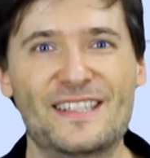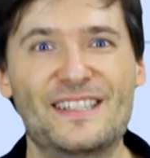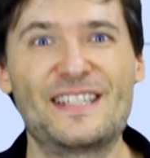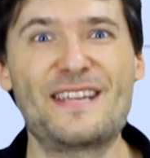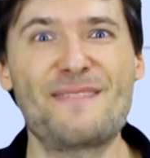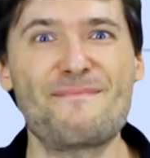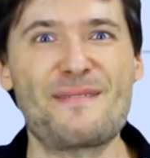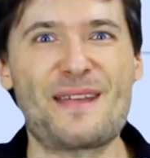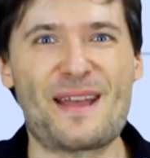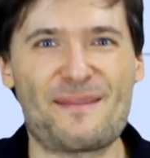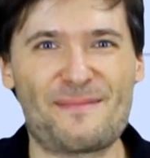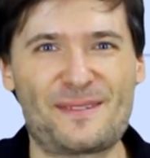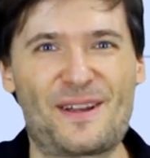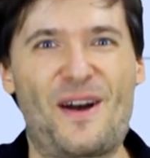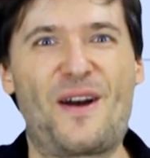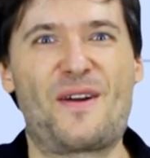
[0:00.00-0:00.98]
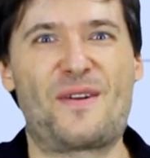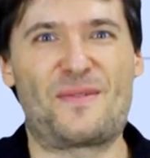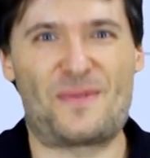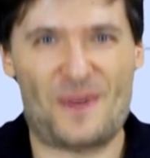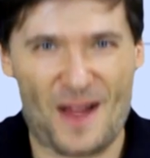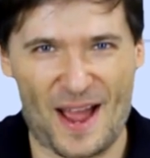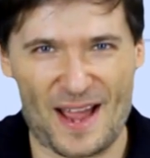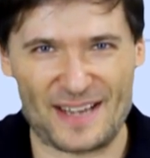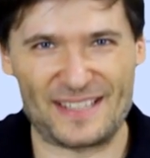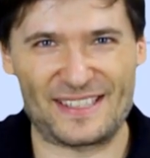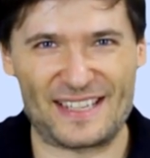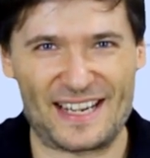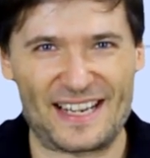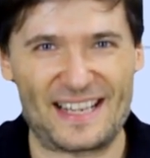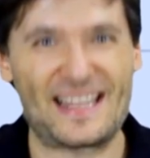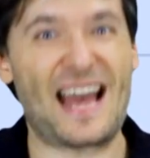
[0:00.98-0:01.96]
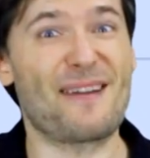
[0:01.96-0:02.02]
CPMs are
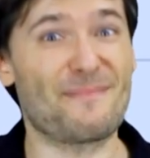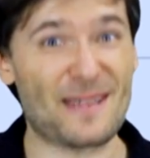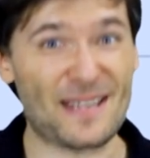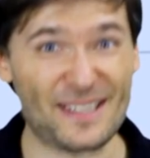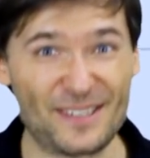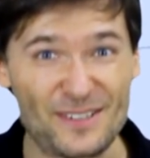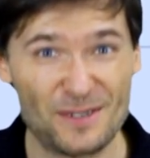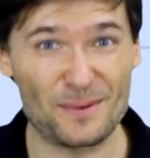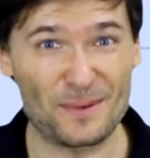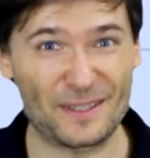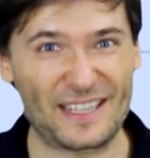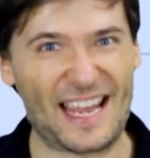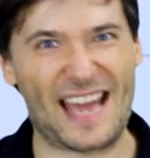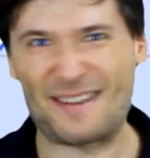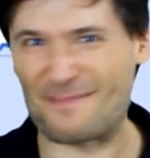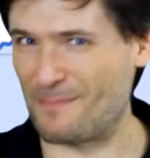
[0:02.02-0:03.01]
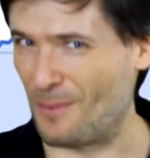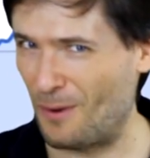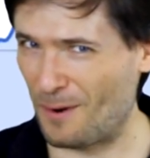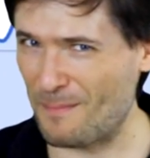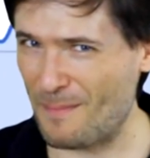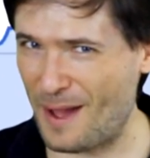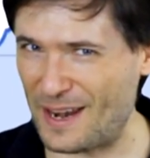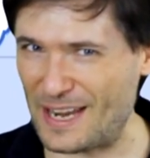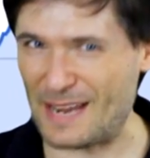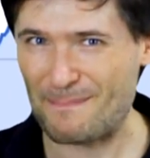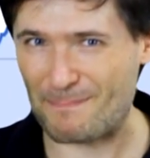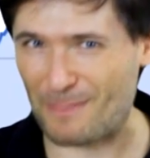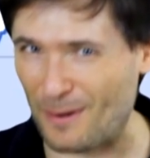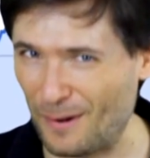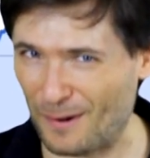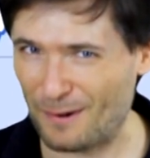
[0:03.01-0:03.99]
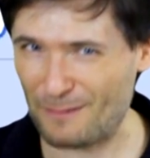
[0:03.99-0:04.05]
rising. That means you will get more money
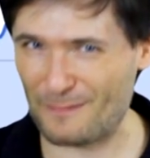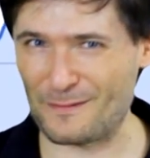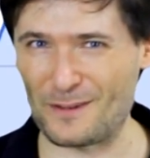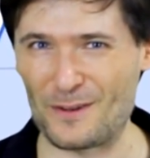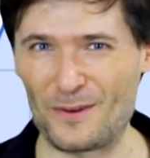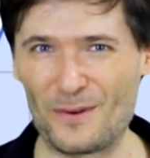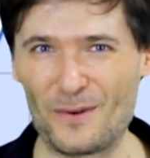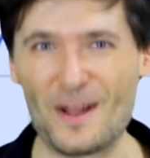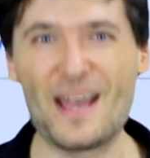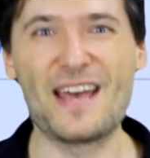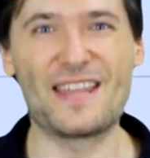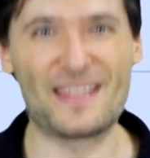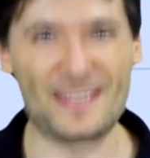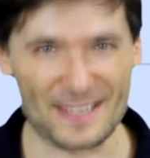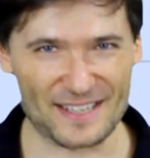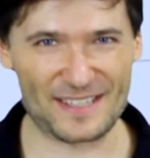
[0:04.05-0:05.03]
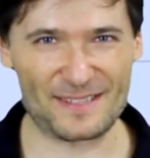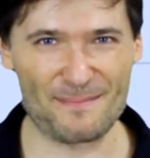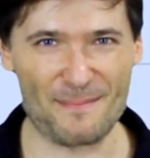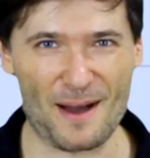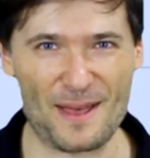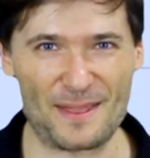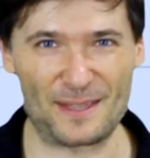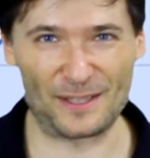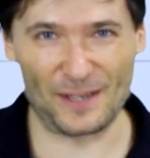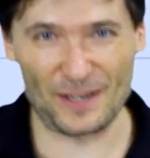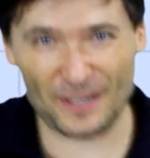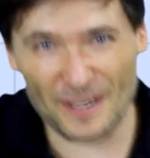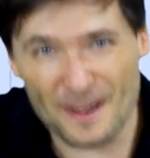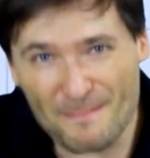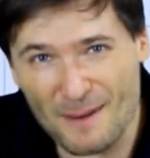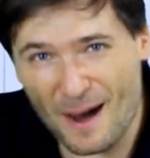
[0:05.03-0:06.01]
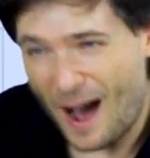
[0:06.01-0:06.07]
per view this month. Look
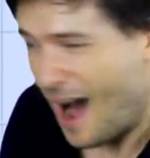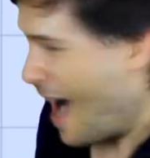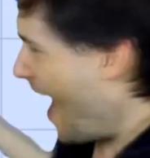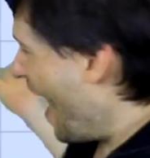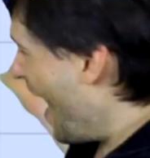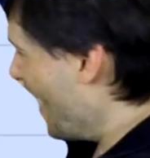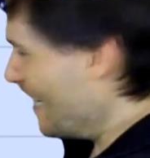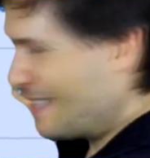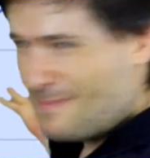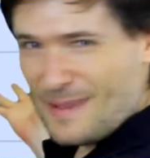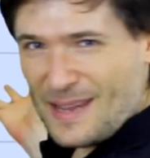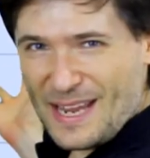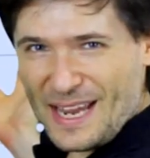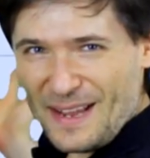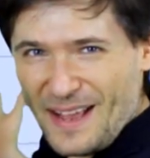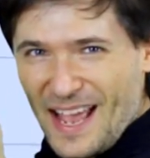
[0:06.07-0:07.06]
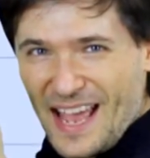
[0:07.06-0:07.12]
behind me.